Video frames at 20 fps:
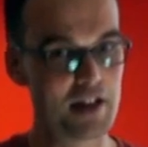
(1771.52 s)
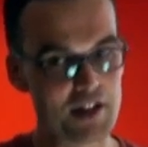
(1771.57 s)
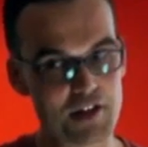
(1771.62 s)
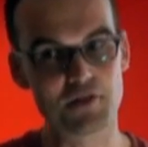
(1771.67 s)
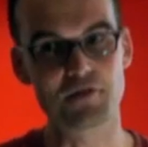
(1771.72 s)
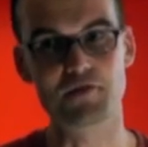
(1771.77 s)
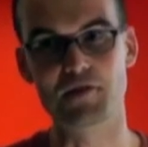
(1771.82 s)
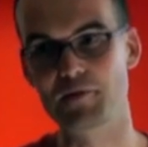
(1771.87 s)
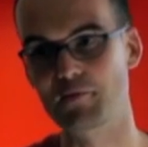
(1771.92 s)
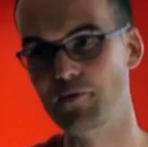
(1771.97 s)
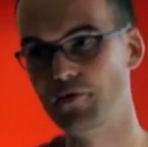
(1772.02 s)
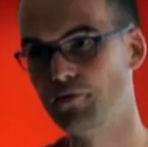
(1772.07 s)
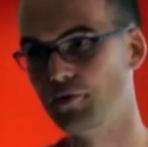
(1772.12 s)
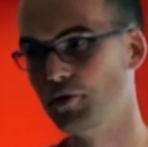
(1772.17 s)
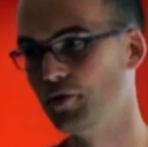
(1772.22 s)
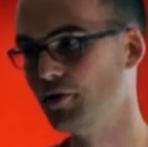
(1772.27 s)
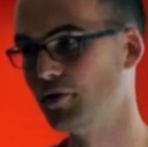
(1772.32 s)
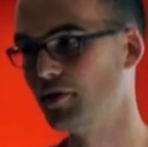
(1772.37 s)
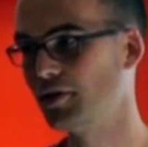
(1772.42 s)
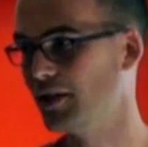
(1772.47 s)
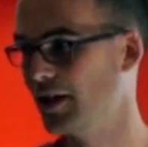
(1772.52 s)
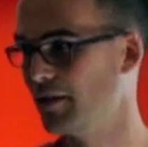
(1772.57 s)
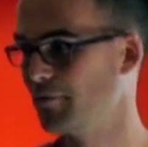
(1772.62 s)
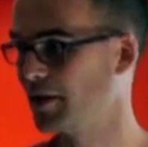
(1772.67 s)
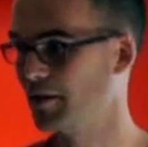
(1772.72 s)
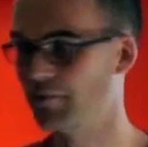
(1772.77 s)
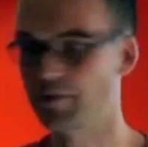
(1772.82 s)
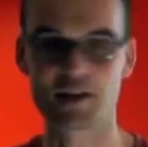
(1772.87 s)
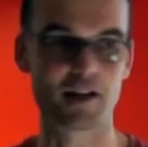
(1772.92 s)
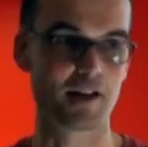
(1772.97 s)
many of them through
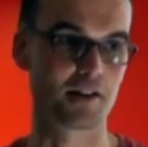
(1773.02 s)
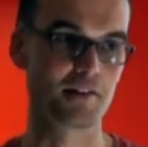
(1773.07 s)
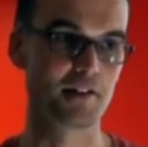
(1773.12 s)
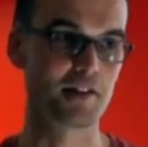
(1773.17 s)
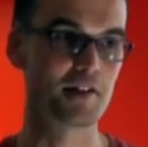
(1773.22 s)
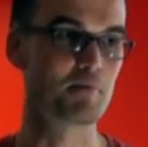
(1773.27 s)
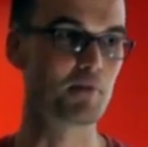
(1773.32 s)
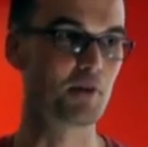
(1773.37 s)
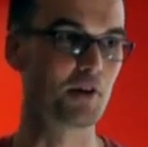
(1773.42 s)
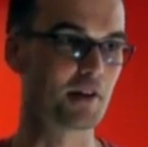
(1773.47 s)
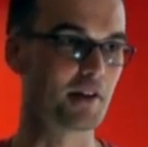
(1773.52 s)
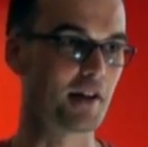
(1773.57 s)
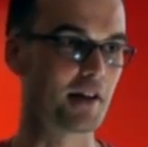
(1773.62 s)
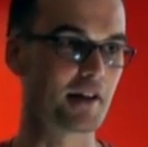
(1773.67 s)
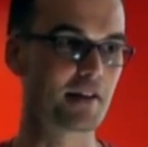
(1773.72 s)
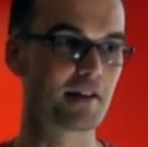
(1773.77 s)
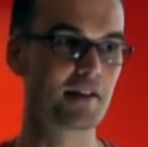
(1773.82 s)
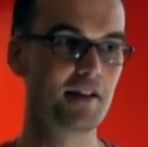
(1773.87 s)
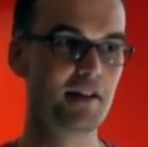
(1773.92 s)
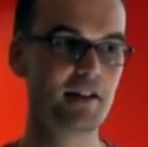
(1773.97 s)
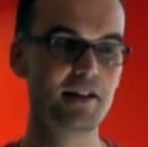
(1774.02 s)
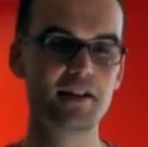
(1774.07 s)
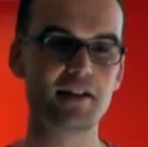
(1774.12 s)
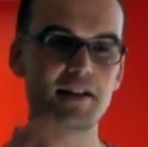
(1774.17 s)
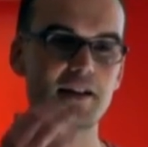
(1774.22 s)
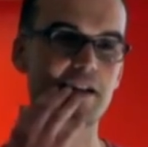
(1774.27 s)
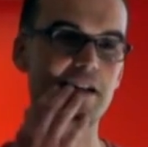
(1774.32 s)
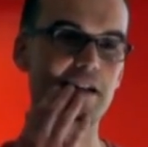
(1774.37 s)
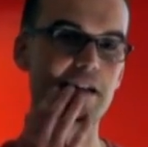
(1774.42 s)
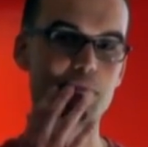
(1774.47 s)
climbing up the Kaggle leaderboard. Like
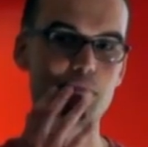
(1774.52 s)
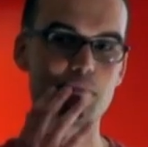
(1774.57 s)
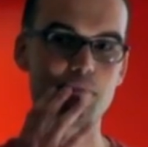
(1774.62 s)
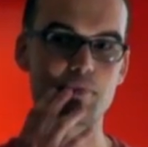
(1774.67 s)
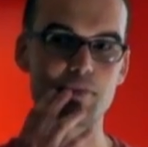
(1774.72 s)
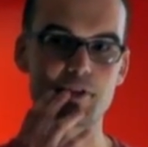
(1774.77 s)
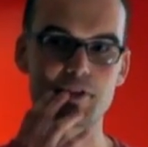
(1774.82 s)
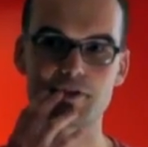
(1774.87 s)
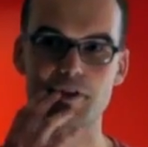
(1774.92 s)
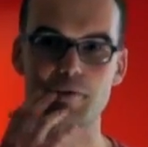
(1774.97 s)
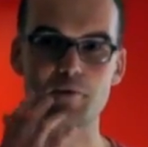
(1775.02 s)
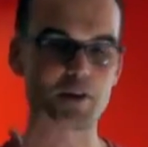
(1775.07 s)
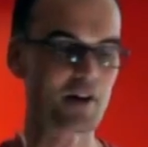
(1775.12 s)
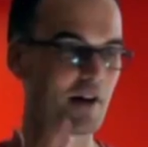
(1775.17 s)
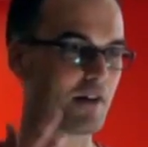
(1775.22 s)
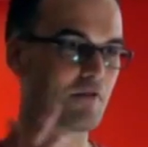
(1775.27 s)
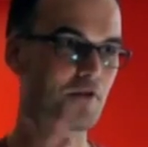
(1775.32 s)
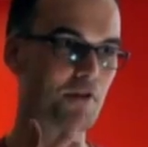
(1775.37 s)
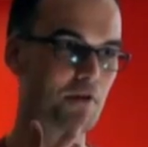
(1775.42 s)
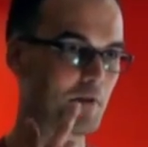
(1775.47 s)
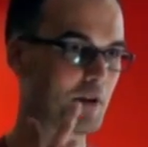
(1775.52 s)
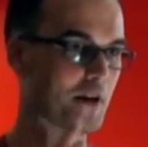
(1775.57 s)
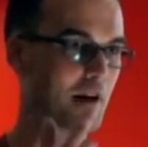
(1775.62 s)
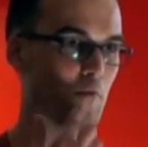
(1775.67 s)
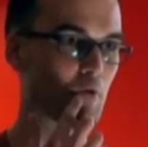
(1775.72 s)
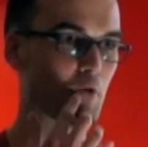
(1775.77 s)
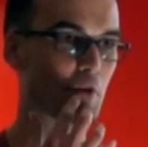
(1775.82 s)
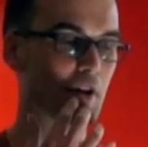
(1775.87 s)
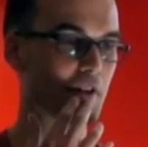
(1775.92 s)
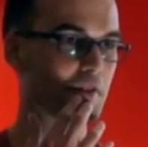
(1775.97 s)
um, some of our former
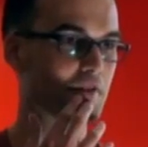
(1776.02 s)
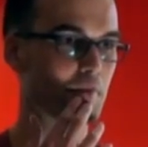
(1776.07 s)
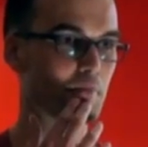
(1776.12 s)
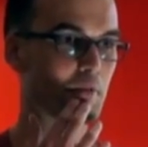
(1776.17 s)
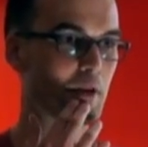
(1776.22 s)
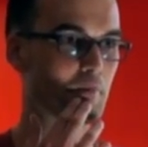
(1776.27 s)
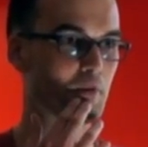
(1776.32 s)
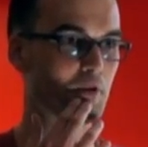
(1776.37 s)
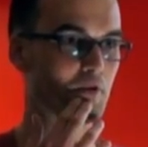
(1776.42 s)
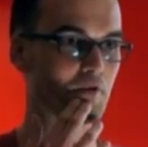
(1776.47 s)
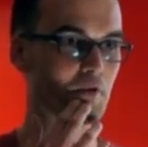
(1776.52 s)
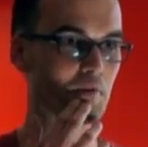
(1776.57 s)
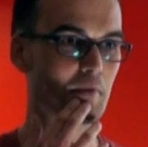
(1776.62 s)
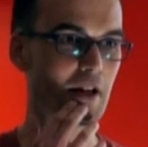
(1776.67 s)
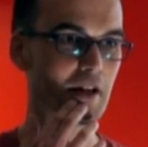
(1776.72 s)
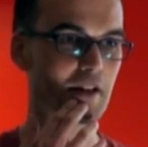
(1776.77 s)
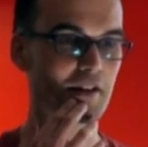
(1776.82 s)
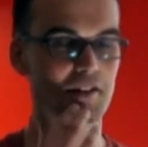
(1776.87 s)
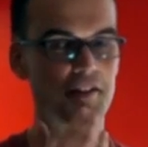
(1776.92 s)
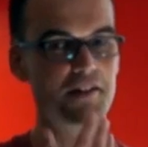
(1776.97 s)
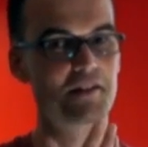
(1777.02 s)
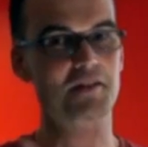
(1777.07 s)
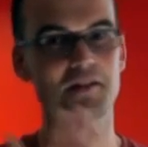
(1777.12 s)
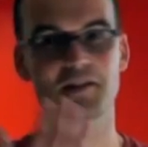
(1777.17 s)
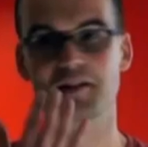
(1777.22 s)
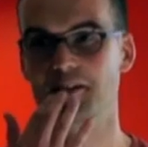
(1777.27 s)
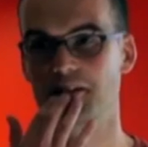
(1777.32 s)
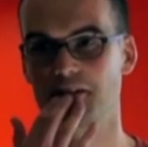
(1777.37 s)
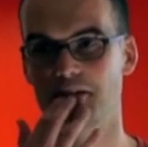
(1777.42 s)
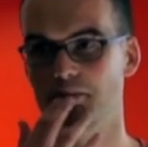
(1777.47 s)
number ones are people from like
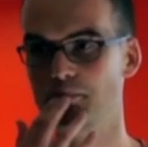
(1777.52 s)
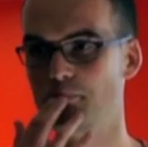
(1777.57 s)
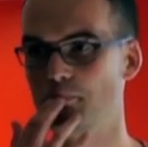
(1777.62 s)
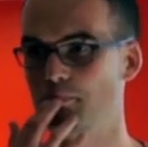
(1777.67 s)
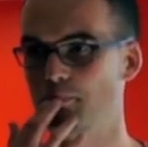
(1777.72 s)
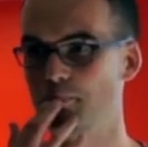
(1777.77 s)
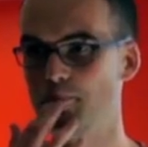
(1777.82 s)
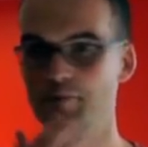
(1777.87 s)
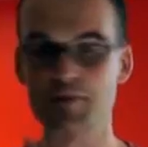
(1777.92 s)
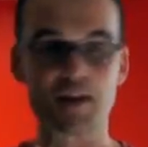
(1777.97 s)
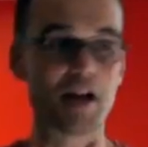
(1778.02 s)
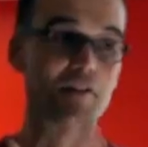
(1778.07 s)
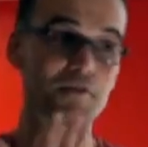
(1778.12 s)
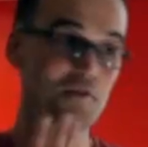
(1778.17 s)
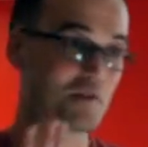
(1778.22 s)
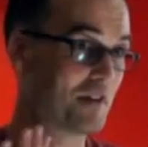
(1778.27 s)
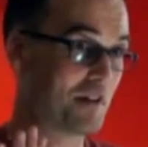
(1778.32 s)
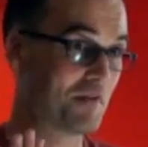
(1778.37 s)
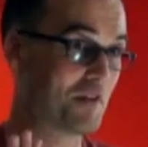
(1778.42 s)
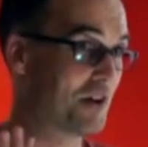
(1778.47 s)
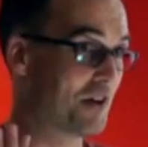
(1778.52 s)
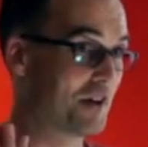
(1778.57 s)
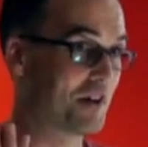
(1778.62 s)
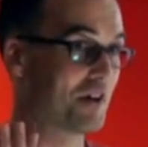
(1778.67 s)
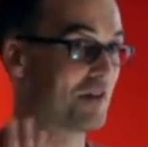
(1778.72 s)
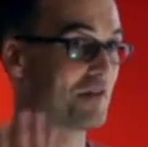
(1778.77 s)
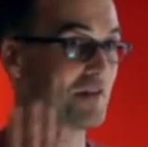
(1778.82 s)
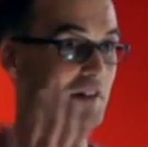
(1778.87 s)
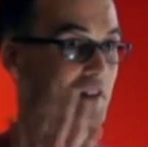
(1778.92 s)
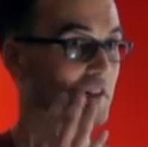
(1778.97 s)
towns you've never heard
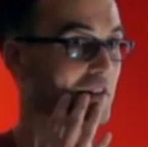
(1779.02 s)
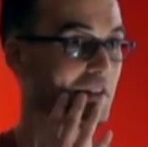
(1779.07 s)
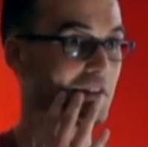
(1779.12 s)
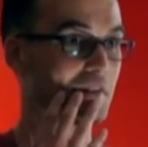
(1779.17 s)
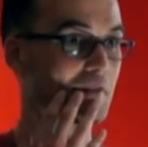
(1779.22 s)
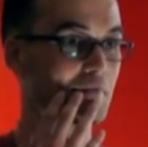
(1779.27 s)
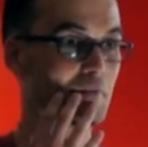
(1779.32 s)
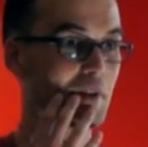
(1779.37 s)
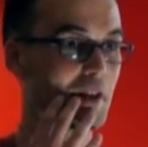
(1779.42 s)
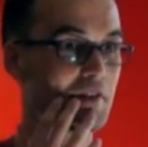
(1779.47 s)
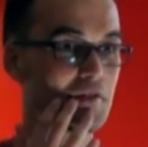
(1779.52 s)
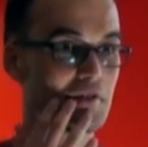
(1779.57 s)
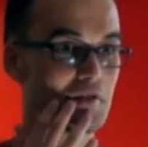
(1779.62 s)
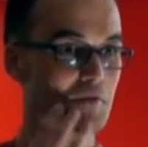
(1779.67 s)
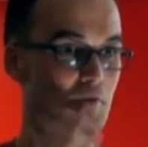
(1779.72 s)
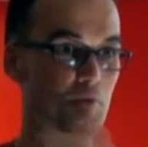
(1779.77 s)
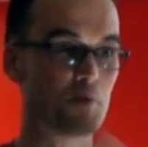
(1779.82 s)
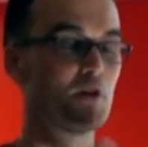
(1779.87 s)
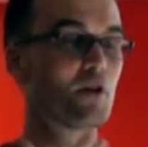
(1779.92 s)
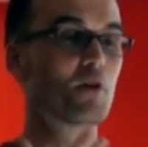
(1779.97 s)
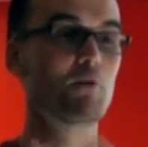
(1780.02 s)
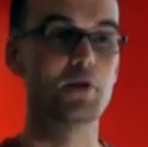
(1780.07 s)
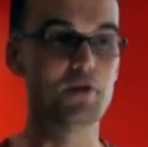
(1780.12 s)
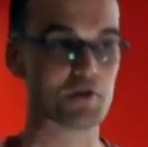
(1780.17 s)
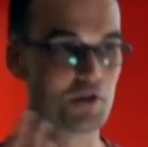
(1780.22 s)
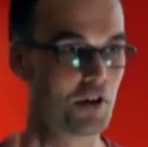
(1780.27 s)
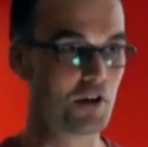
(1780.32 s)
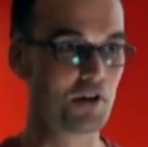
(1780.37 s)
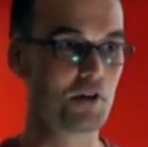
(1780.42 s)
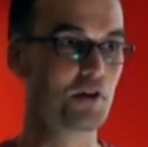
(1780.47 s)
of in, in places you know
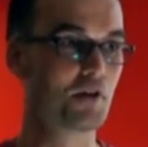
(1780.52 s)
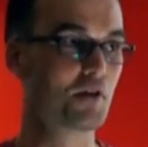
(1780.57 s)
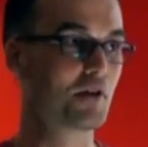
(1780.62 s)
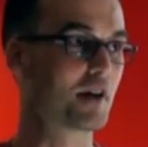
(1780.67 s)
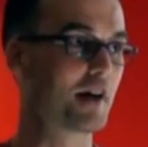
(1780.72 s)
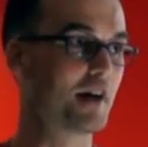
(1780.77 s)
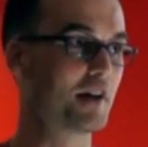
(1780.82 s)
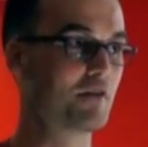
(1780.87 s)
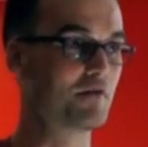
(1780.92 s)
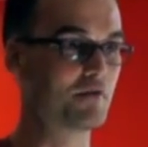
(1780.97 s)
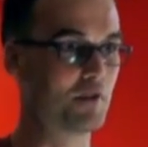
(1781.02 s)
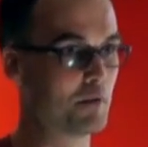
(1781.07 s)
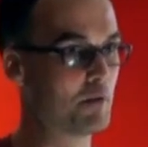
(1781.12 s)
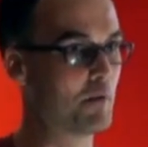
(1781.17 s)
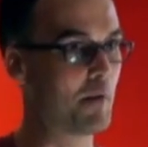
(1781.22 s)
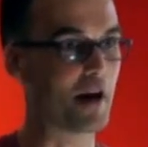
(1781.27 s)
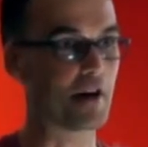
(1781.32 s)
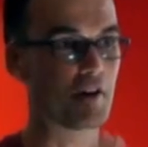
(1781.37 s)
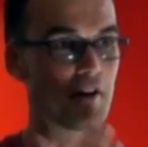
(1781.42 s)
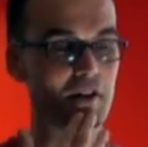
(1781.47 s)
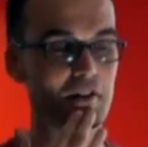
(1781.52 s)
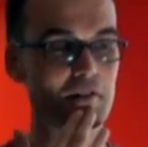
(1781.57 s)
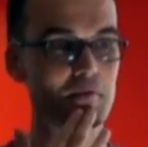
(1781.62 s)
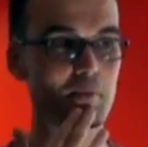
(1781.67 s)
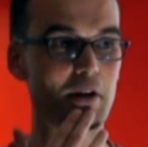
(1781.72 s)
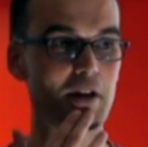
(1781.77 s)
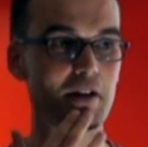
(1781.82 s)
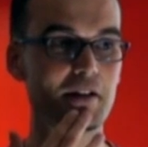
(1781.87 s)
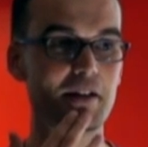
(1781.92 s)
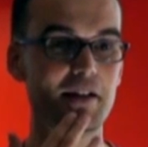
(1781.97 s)
with no kind of formal background.
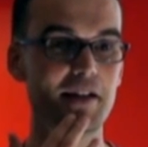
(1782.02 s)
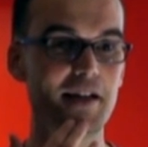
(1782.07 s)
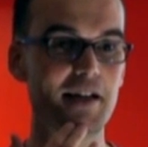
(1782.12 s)
But